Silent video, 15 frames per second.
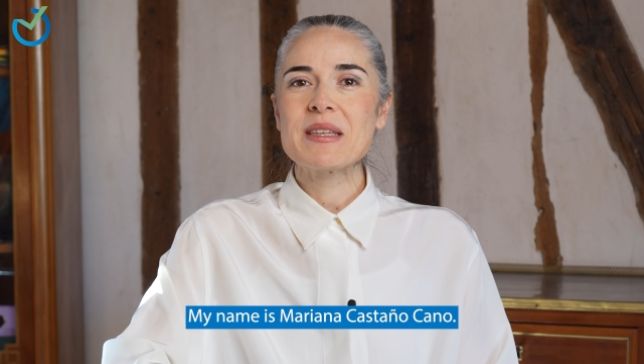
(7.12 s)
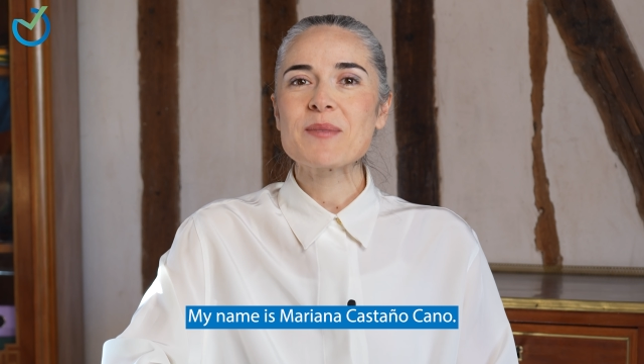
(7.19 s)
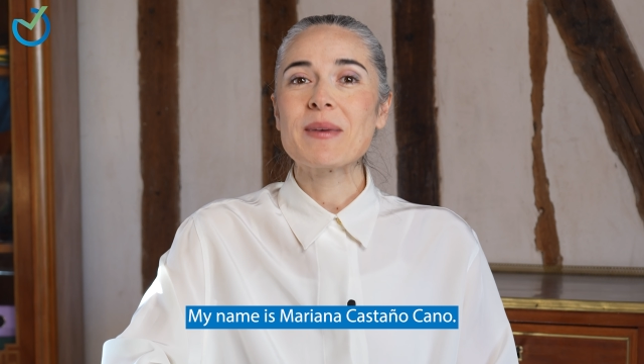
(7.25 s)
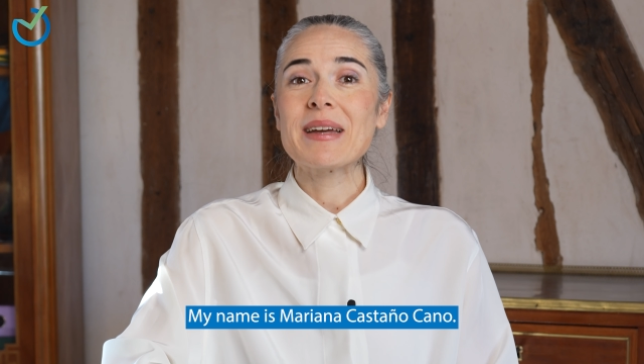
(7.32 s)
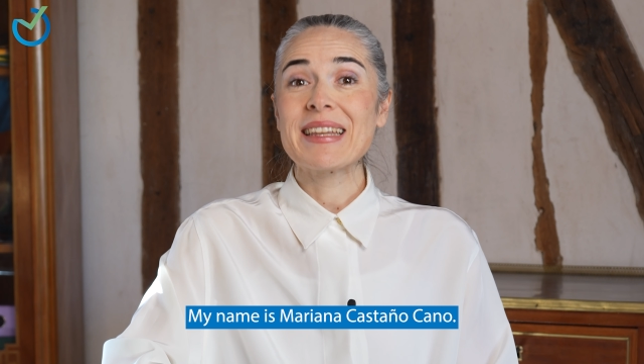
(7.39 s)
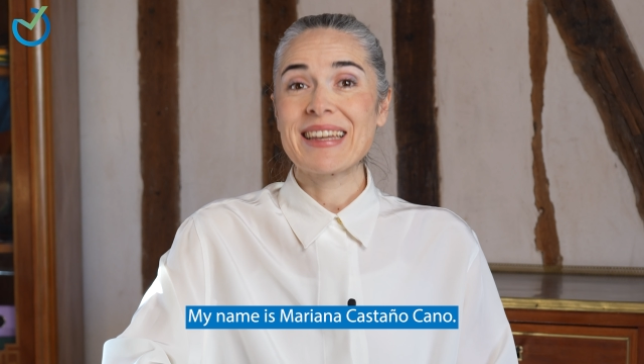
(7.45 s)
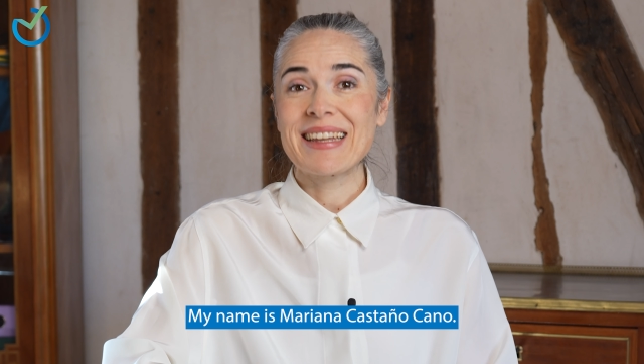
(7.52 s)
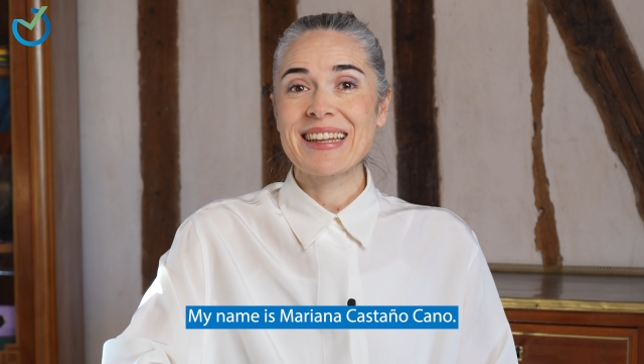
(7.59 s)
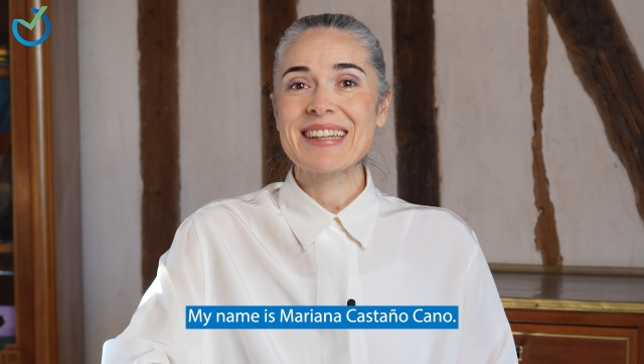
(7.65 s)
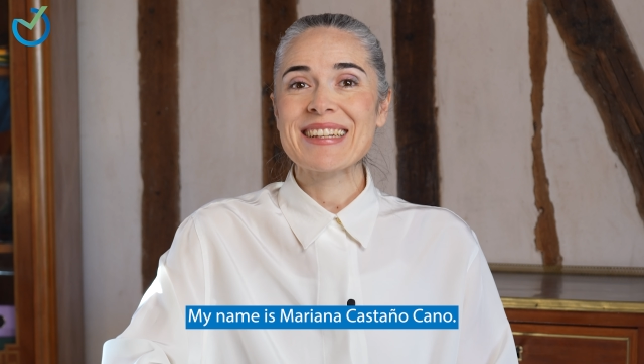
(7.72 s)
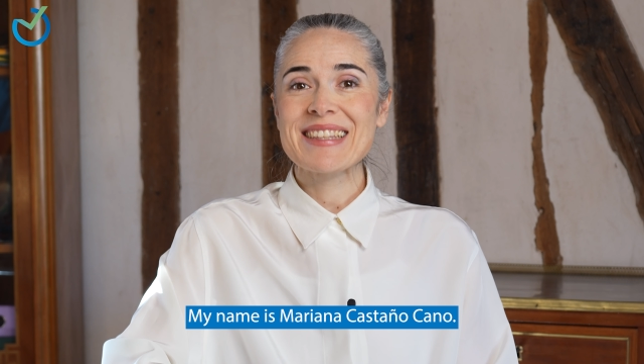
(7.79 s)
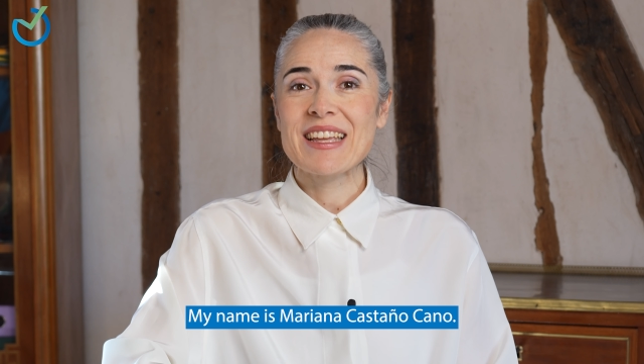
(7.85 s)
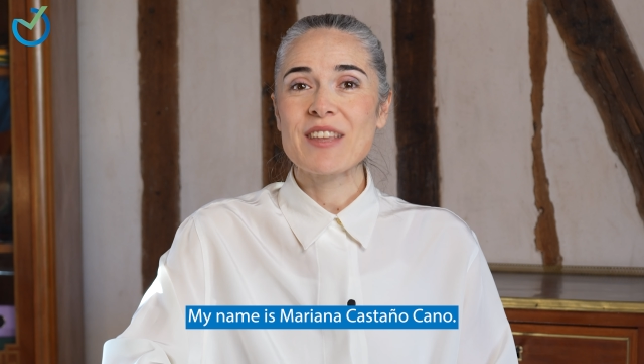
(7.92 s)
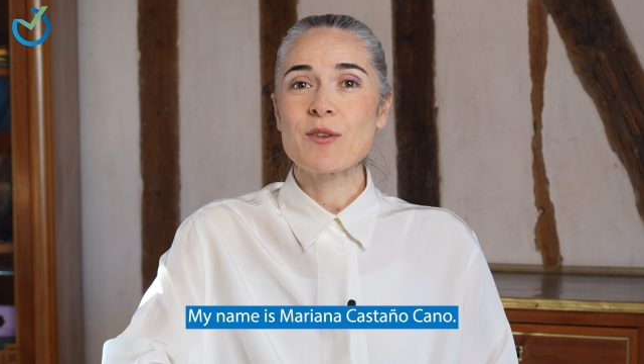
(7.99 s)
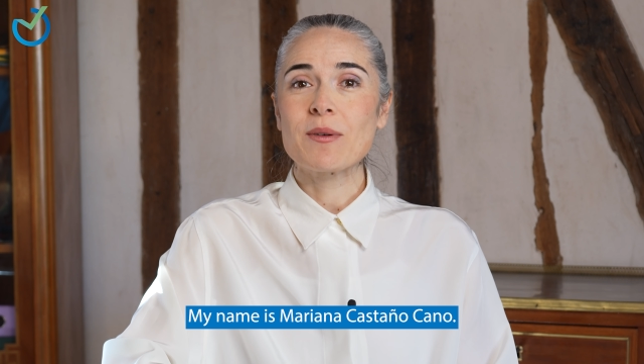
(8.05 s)
is Mariana
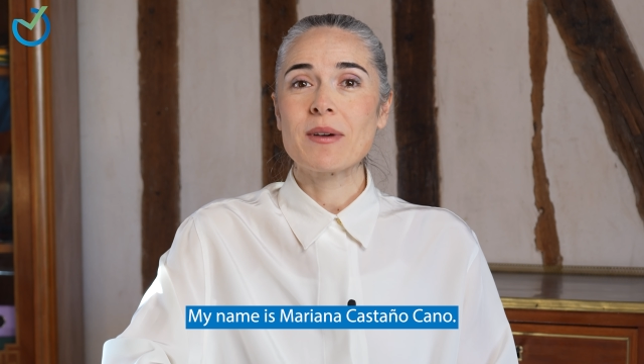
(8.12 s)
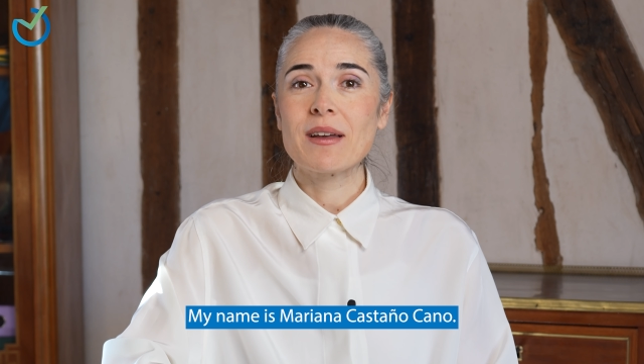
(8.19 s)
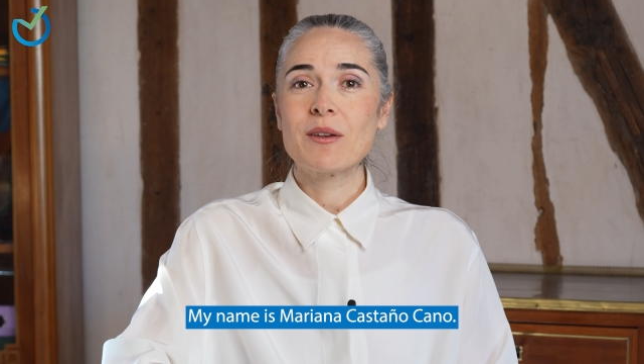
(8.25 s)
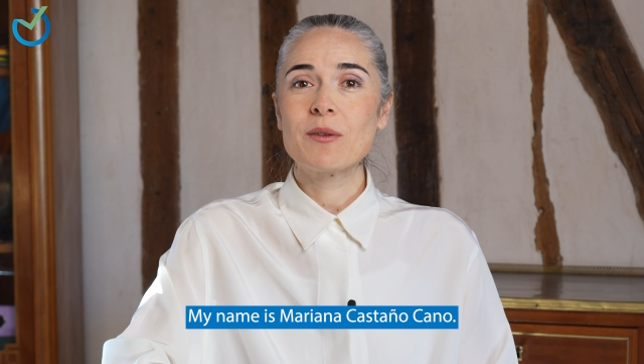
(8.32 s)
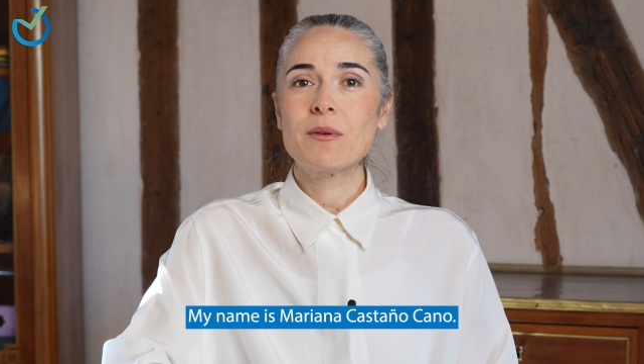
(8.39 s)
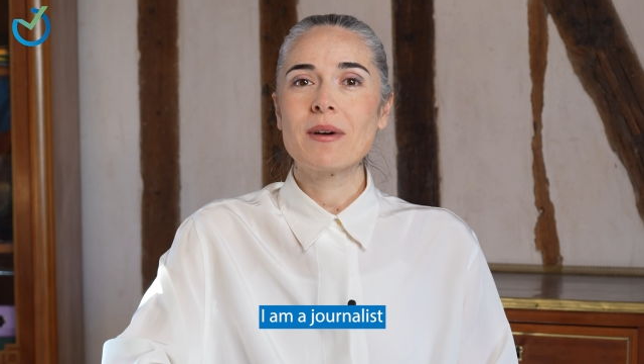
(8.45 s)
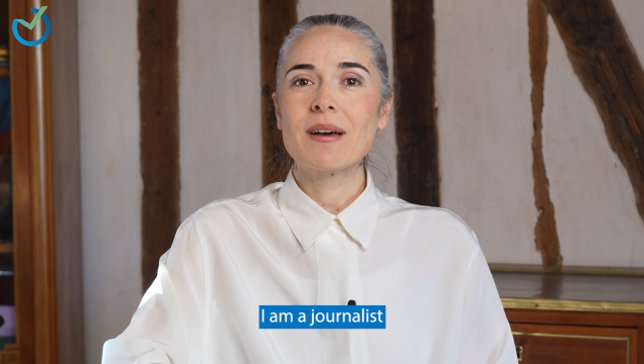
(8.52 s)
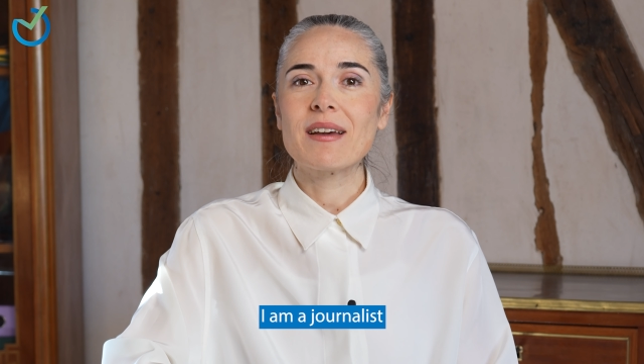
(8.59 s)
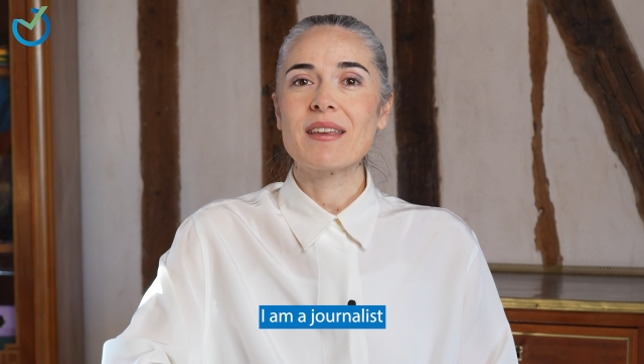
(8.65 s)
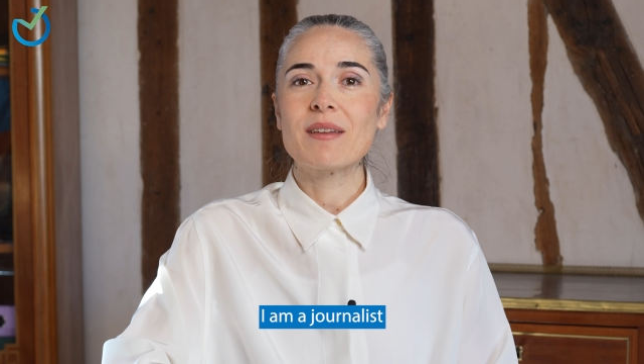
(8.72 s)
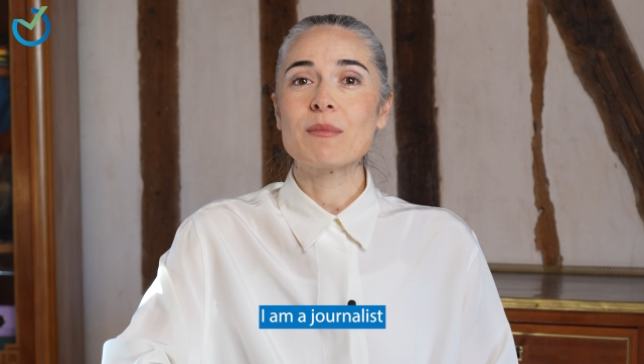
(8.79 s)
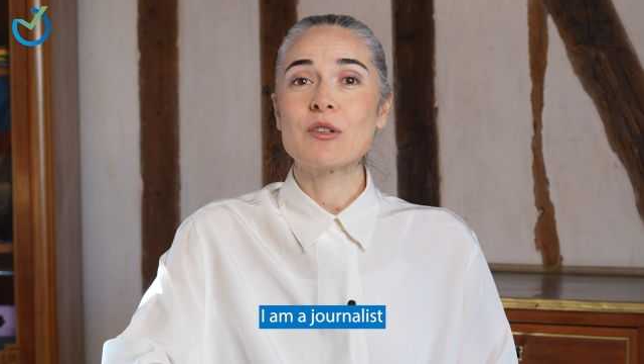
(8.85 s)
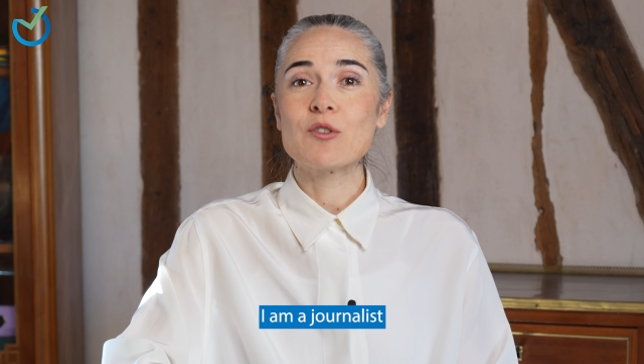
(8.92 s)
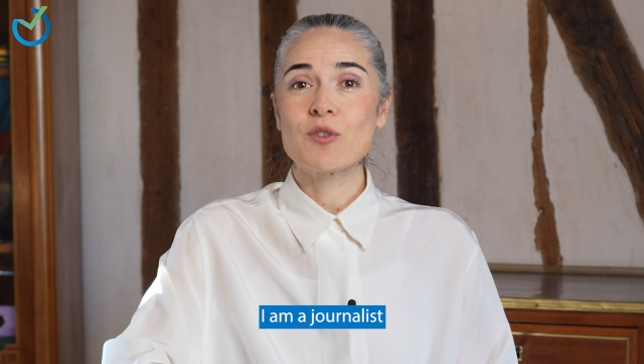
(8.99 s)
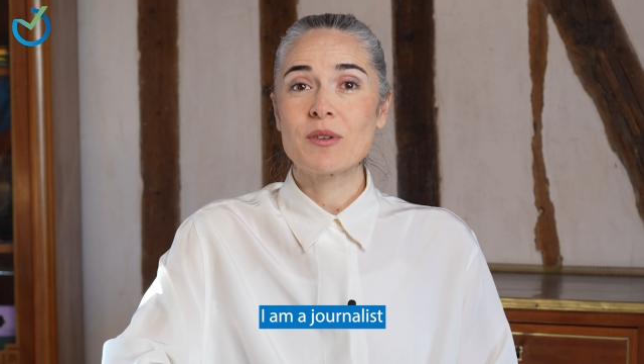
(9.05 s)
Castaño Cano. I
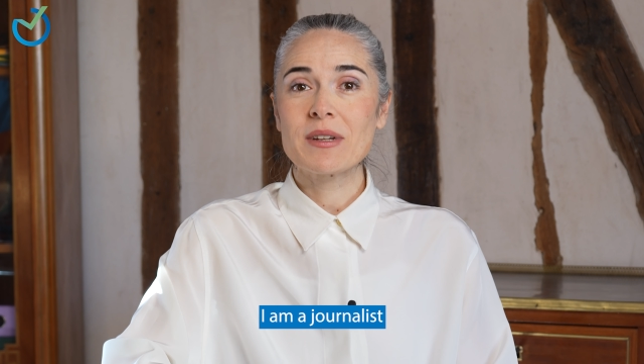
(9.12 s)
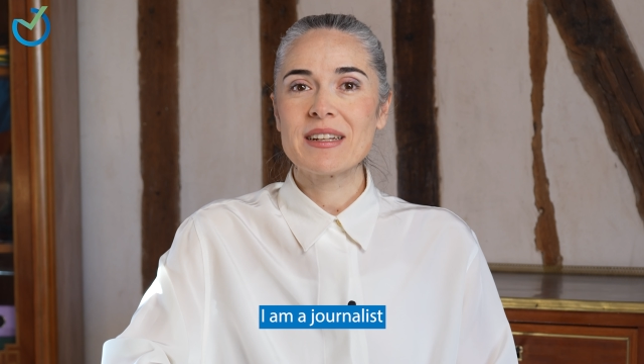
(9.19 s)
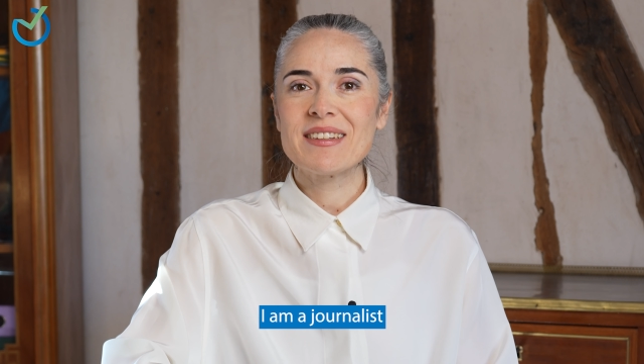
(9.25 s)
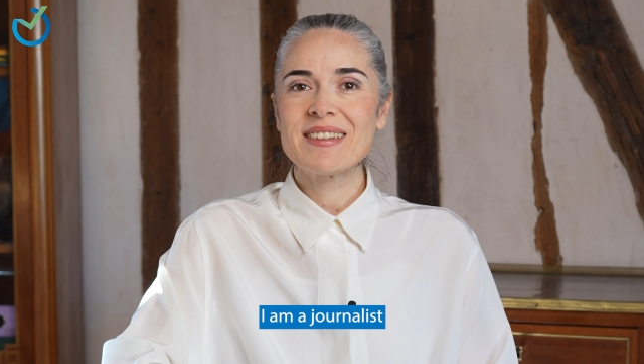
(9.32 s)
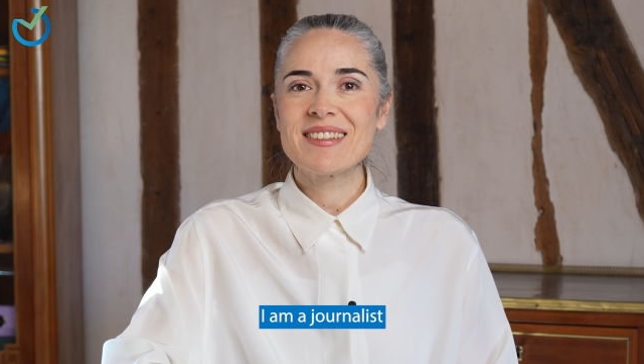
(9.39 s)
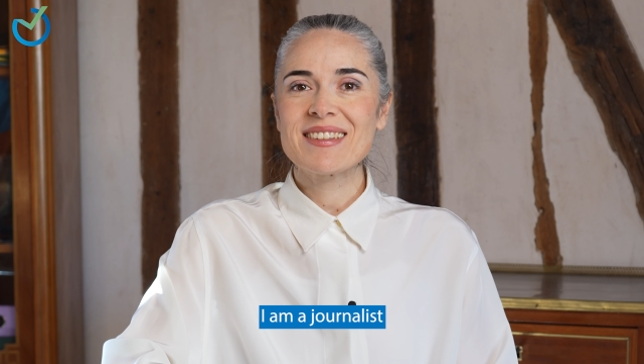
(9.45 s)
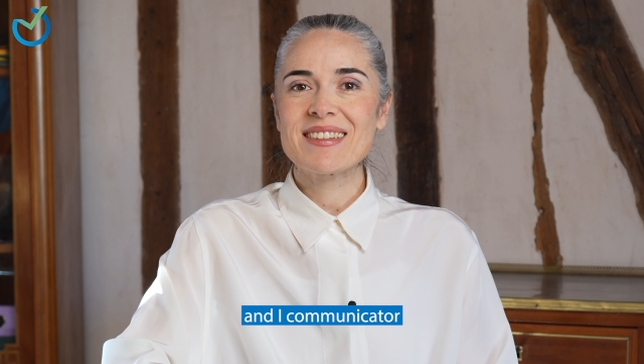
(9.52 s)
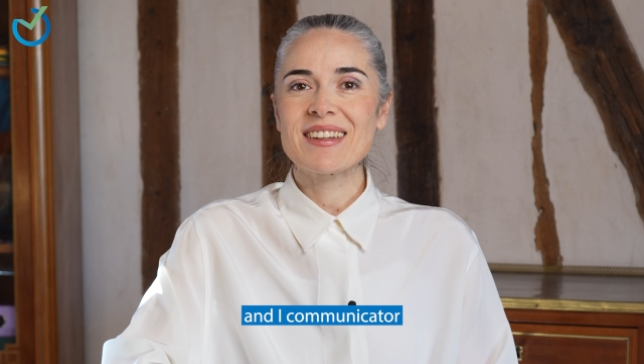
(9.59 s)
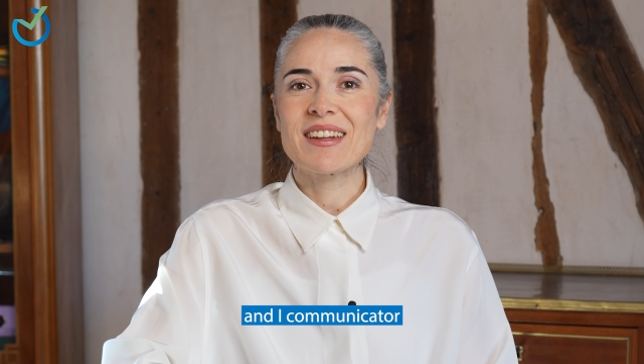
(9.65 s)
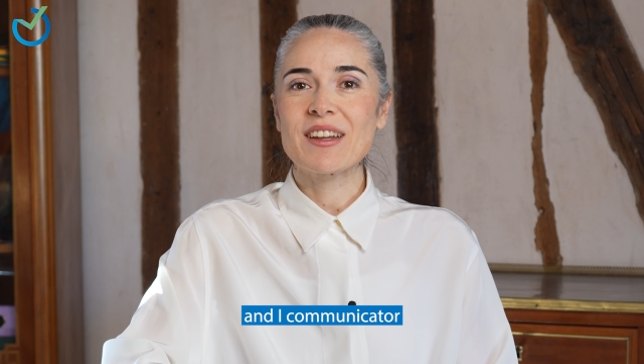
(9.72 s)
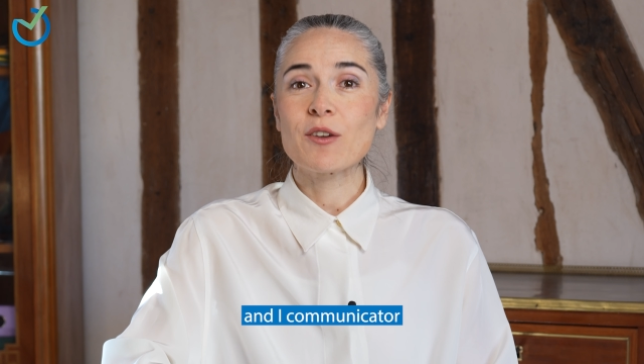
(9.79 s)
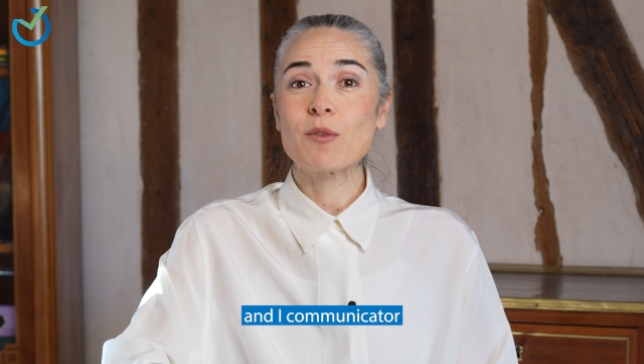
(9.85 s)
am a journalist and a